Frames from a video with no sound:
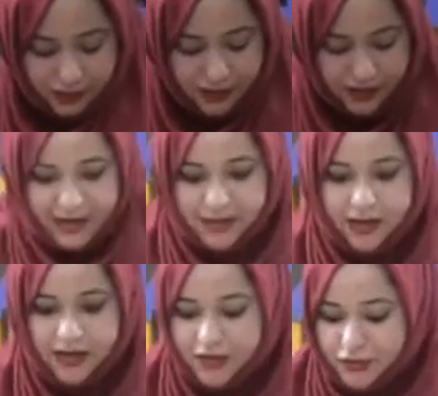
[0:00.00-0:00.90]
Yes,
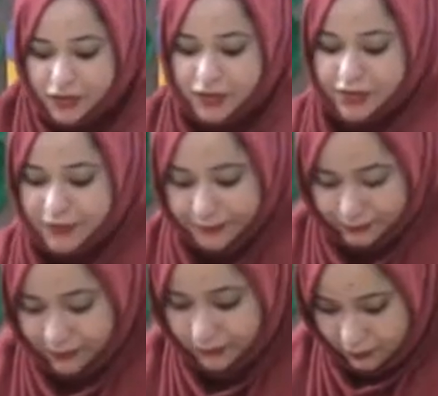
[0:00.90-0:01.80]
my dear students,
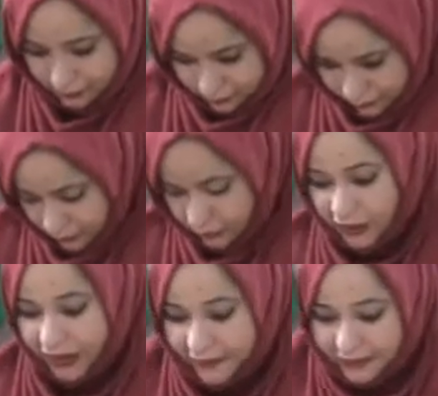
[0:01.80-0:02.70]

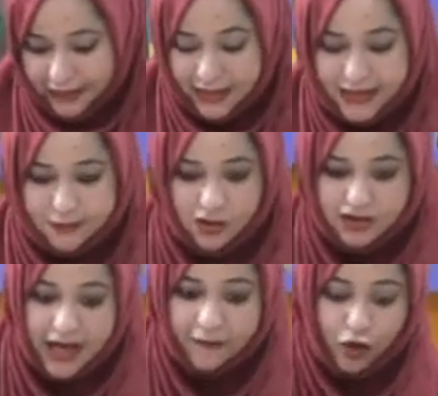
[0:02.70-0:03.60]
in the last class
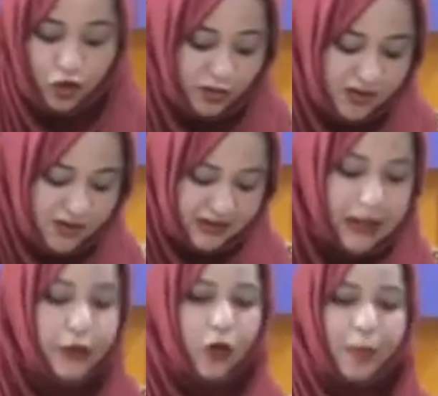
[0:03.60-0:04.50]
I want to just
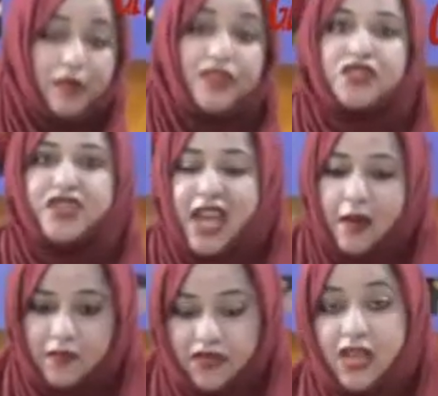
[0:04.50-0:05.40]
tell you about the
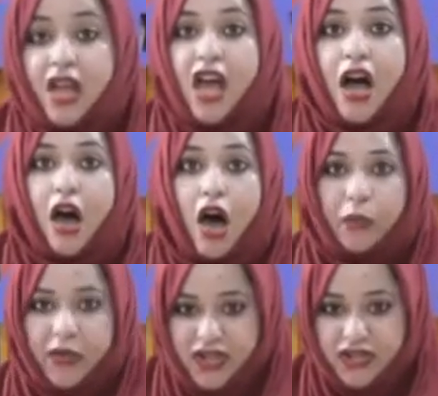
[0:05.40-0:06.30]
shapes. How
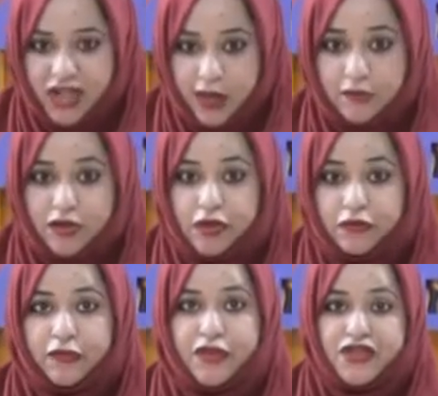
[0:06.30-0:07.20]
many shapes,
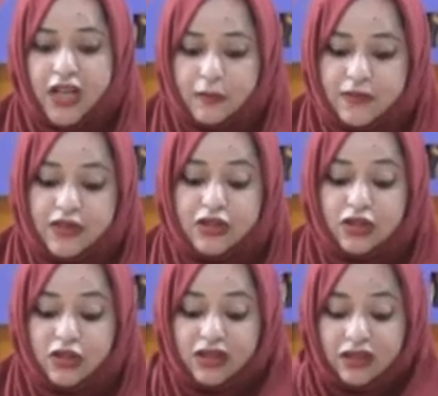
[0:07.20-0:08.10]
different
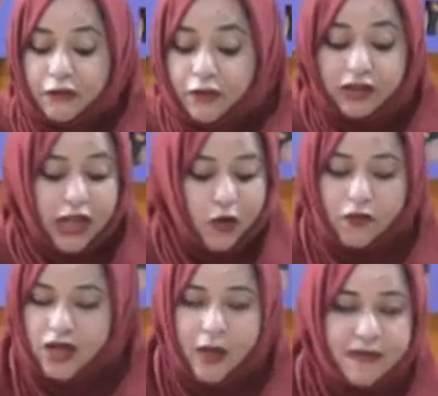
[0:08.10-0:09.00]
kind of
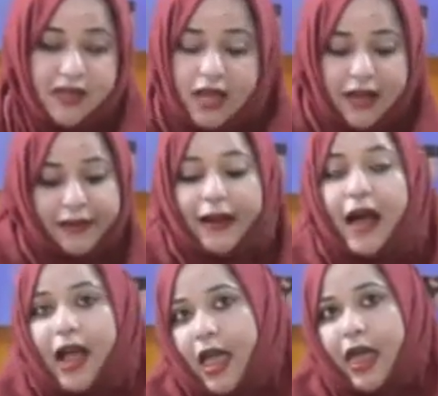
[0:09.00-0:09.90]
shapes that
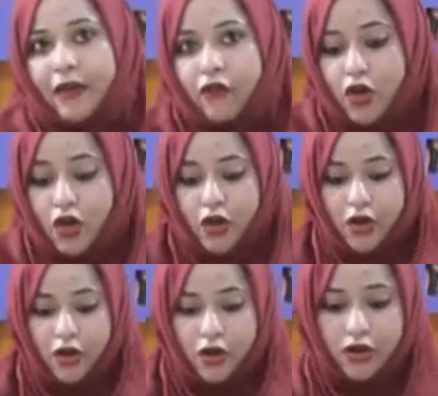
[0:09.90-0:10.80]
I have
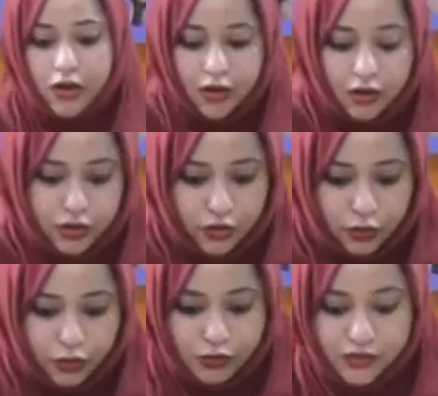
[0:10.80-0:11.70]

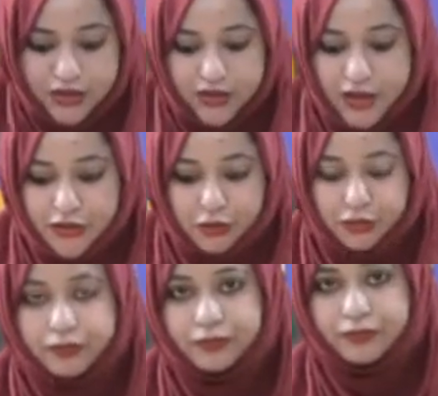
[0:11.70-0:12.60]
to see you.